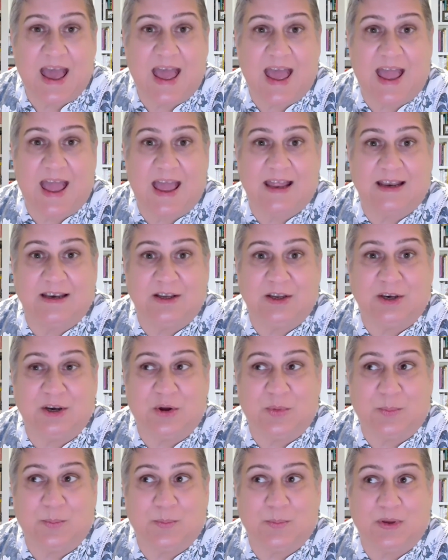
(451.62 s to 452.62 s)
And, you
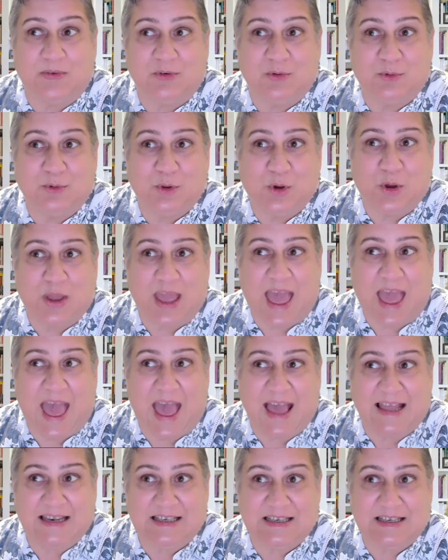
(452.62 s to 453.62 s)
know, if you look
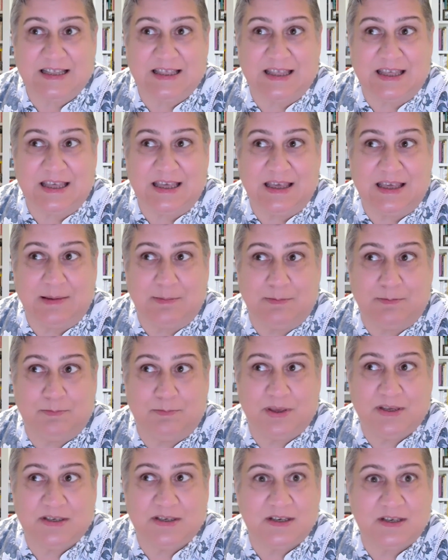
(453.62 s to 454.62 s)
at the
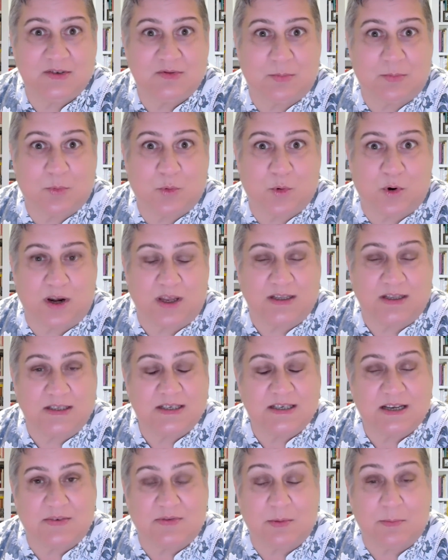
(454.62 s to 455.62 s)
business reporting and
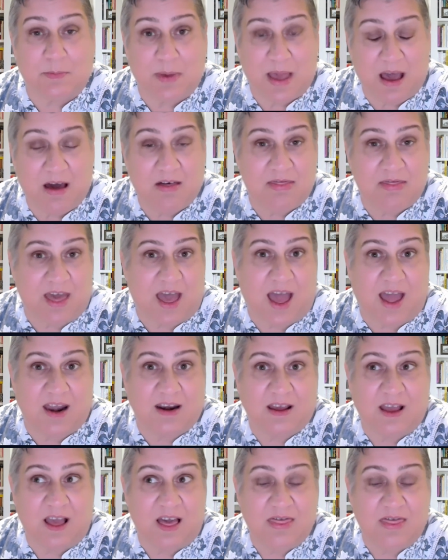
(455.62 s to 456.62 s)
stuff about
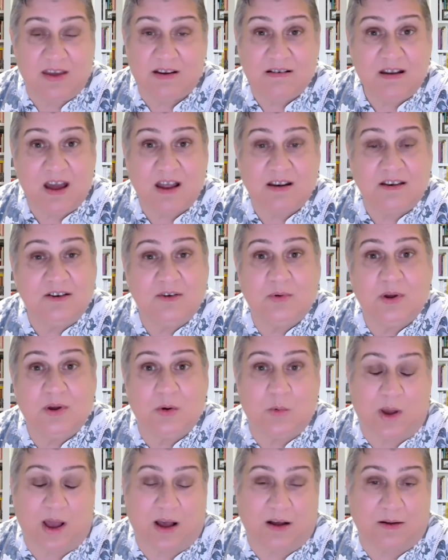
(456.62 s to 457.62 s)
that, they're not
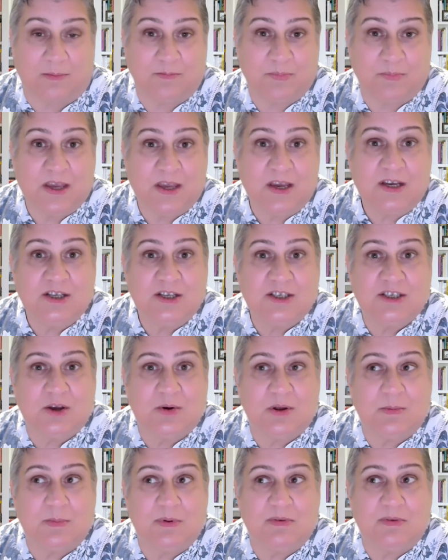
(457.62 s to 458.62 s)
doing well.
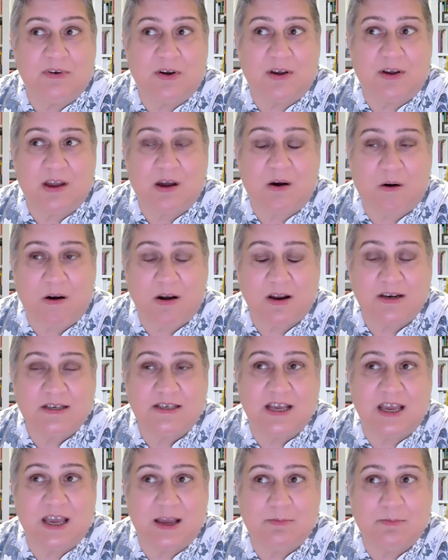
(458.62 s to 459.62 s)
So it'd be very hard
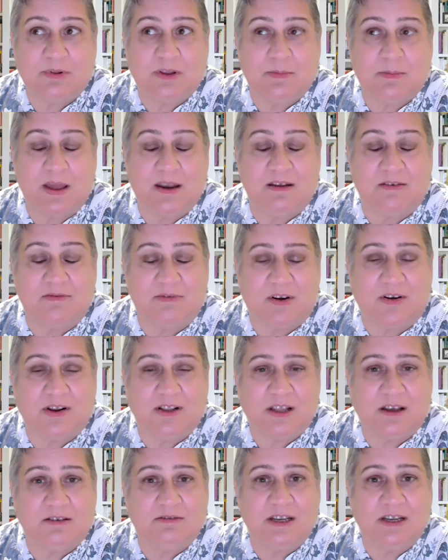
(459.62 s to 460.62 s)
to implement a
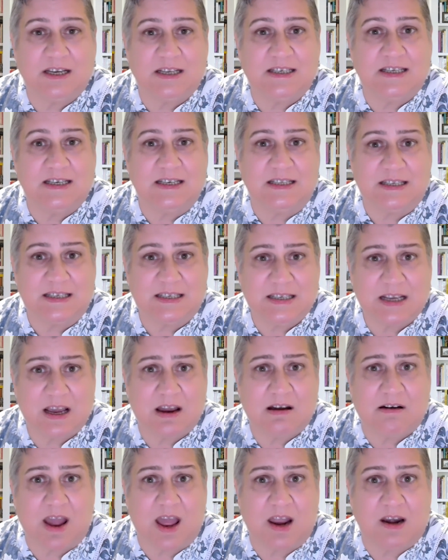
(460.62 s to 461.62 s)
very low nicotine
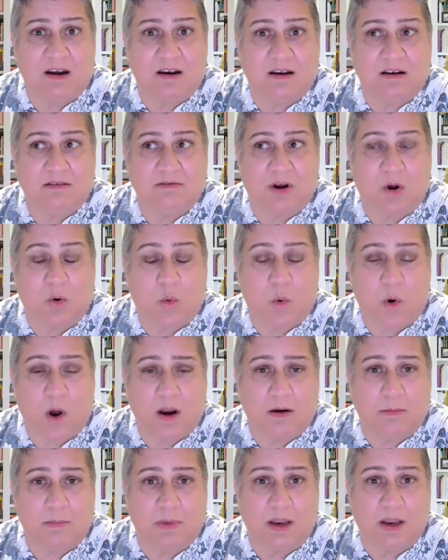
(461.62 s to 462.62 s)
cigarette
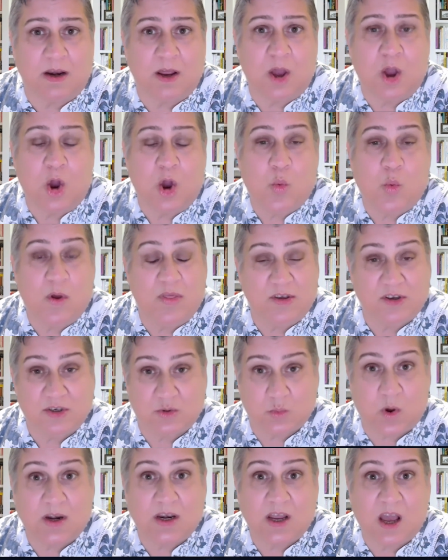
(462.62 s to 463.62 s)
requirement when
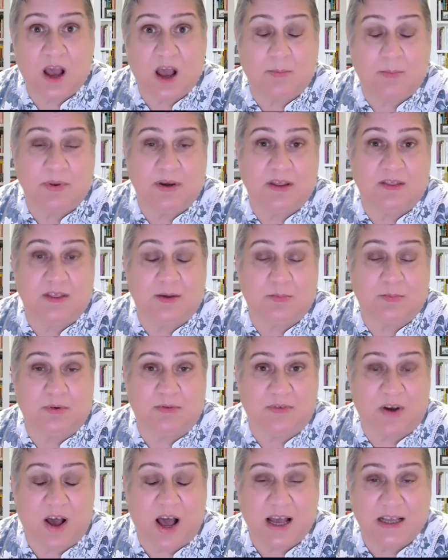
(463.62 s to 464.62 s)
there's one company that
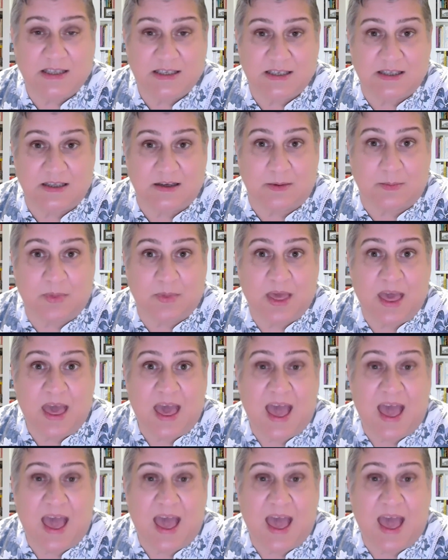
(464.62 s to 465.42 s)
provides them.